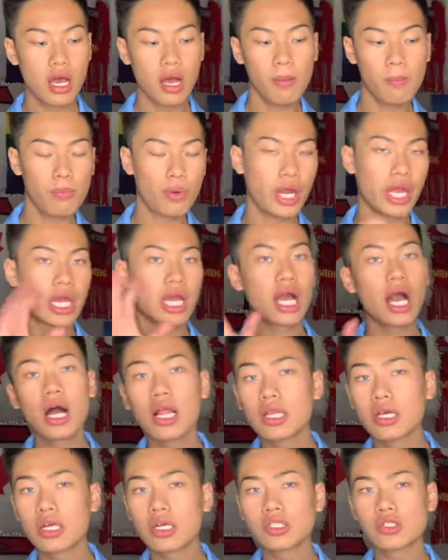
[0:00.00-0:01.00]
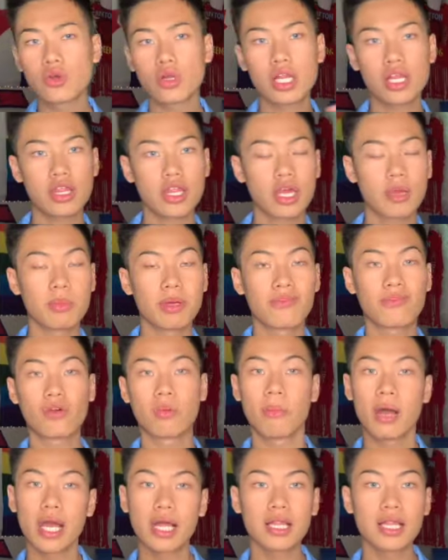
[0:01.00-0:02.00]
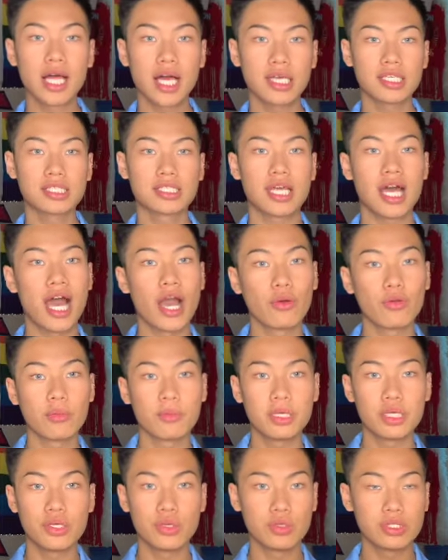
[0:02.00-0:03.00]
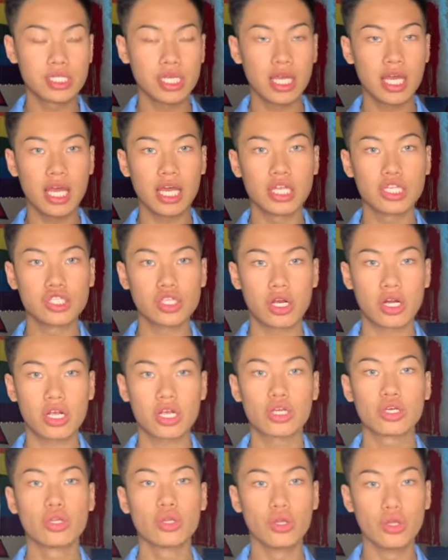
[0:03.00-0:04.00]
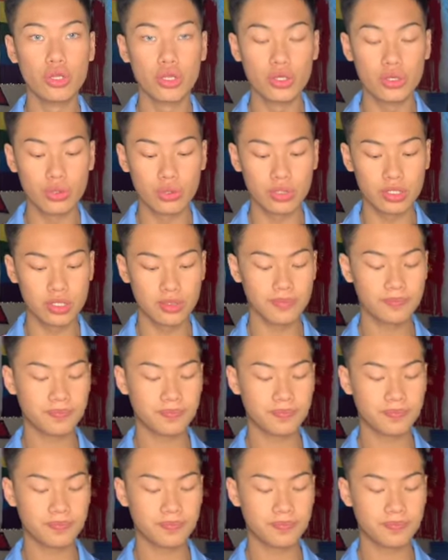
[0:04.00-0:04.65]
bright colors or anything, but for my class, I will be using a dark nude.